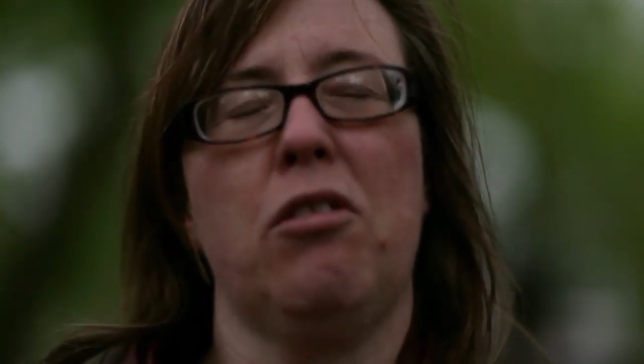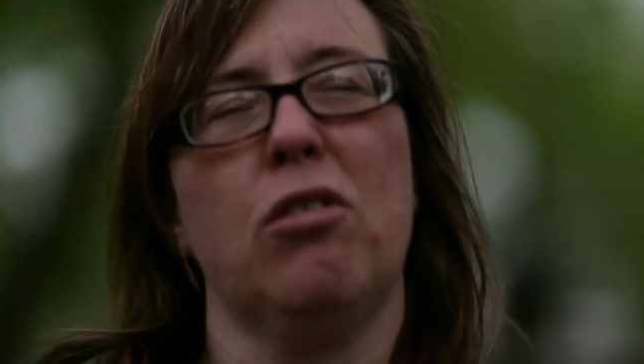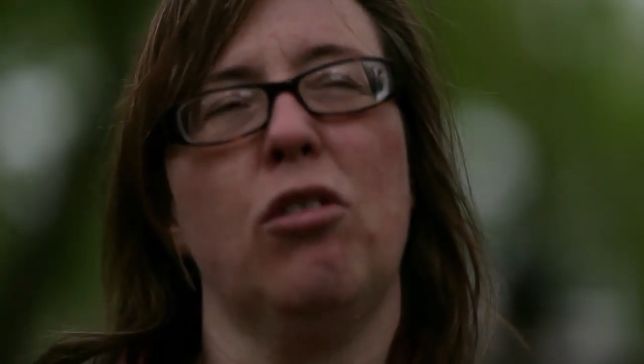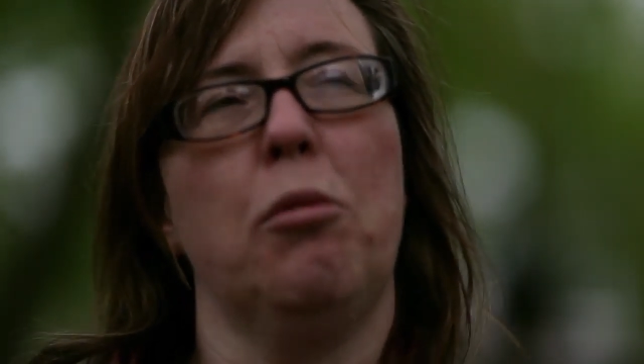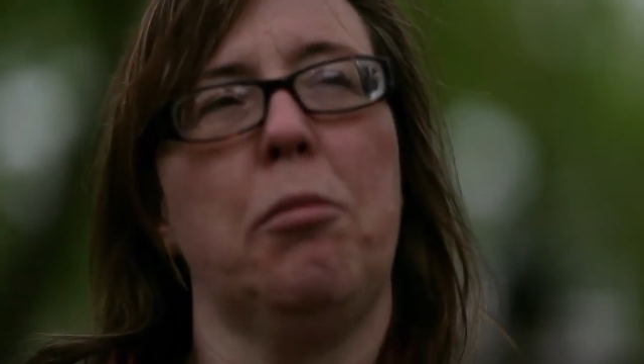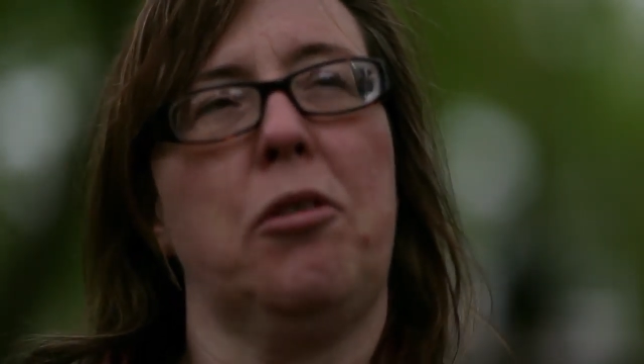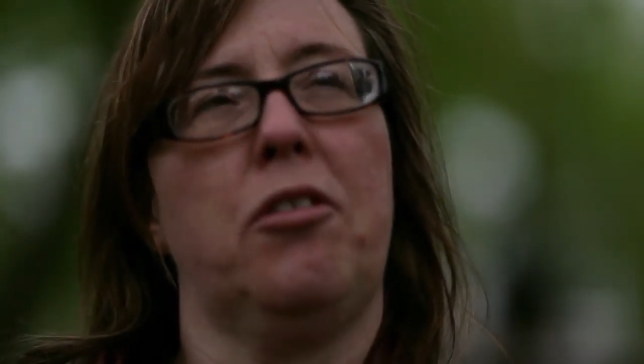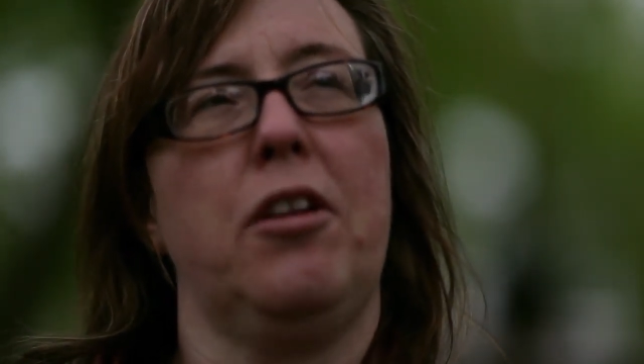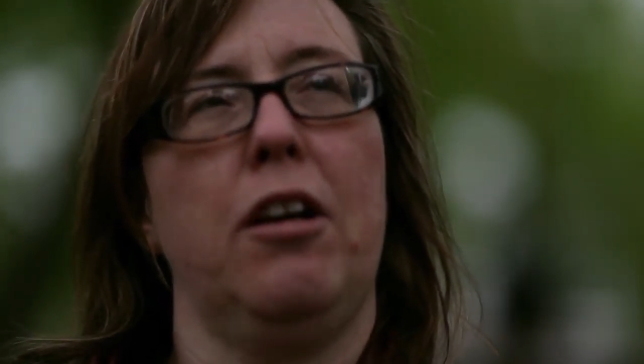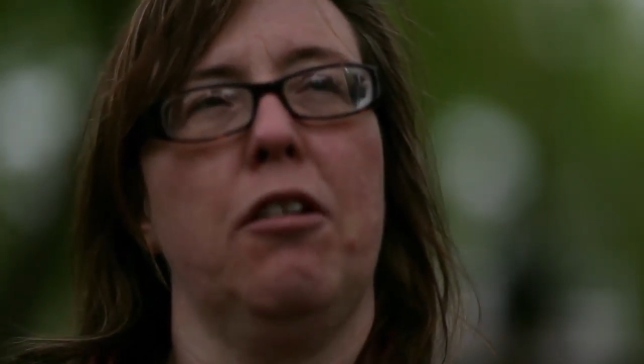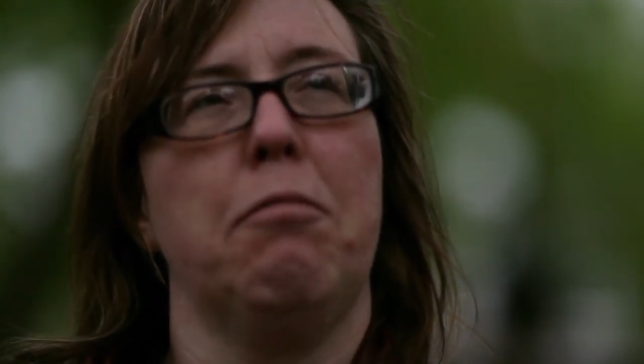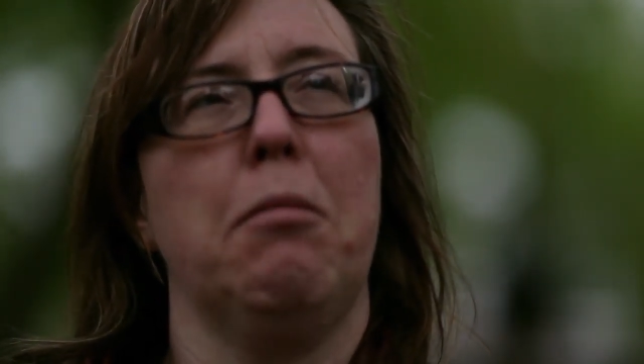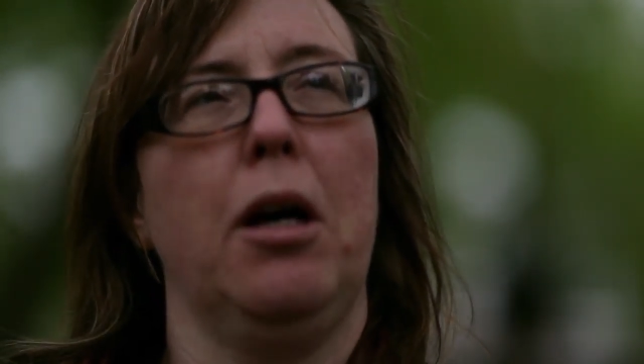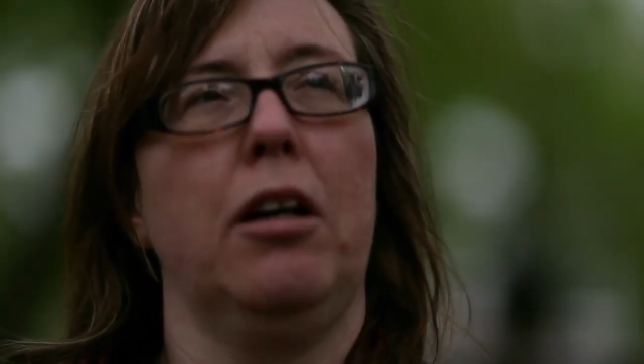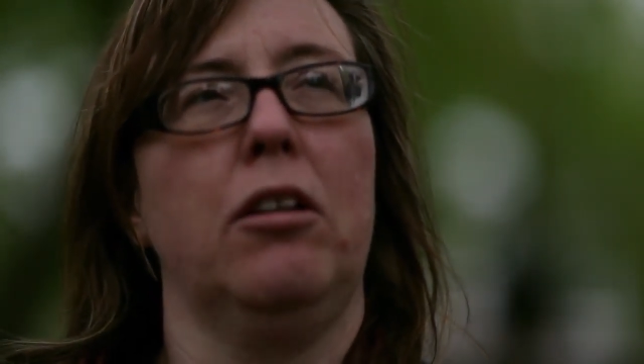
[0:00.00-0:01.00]
or is home a
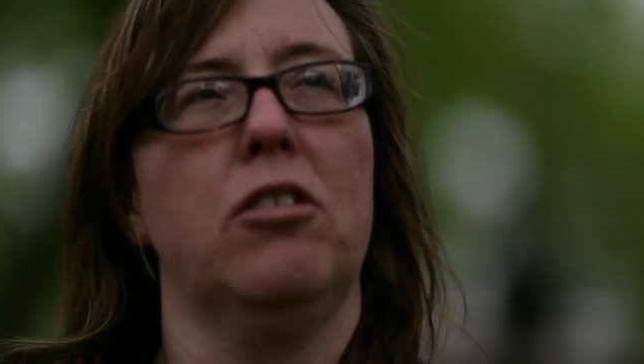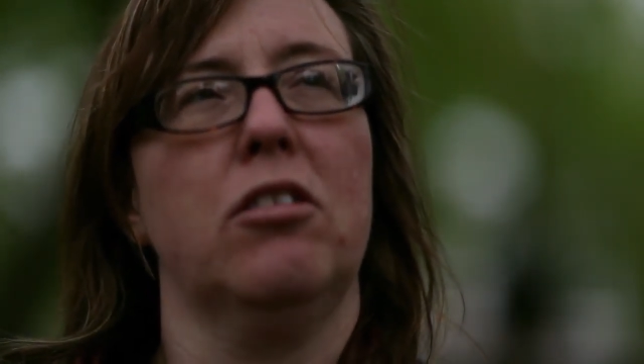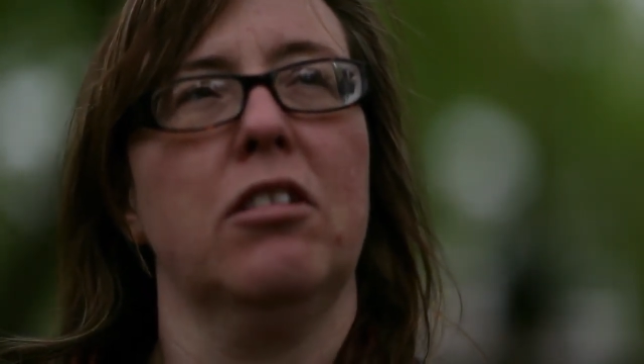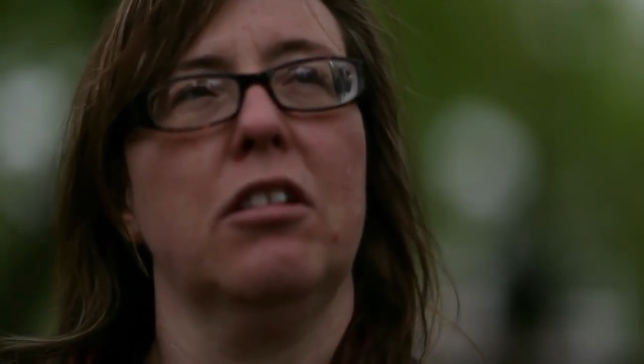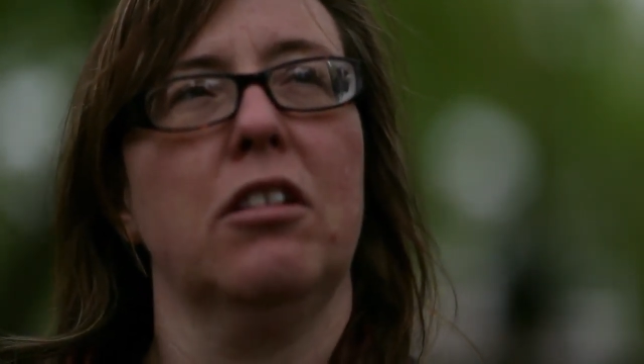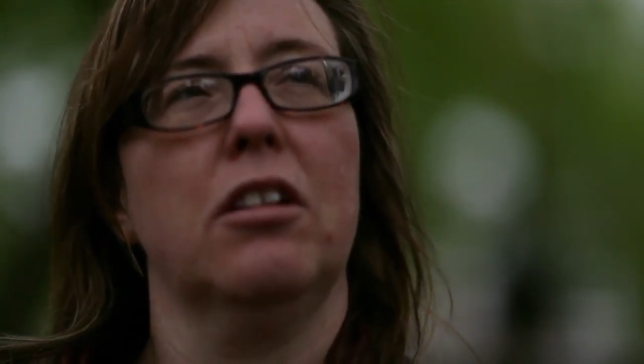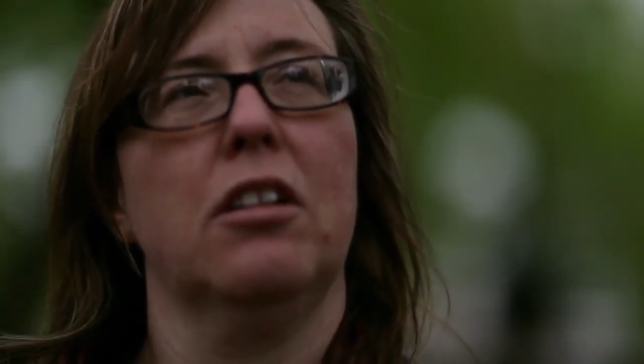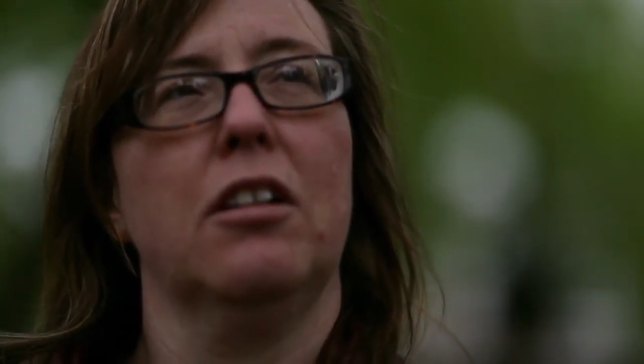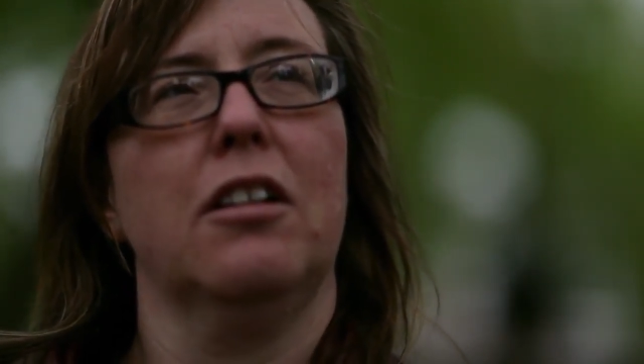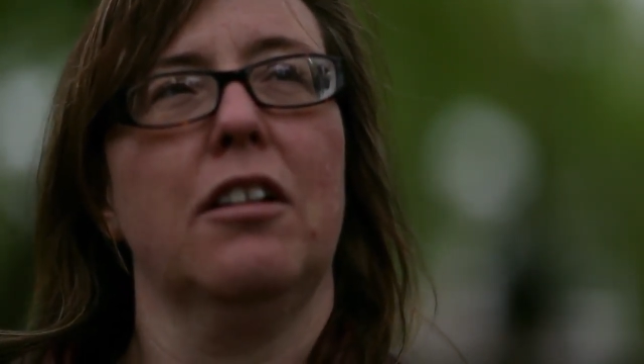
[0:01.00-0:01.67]
state of mind.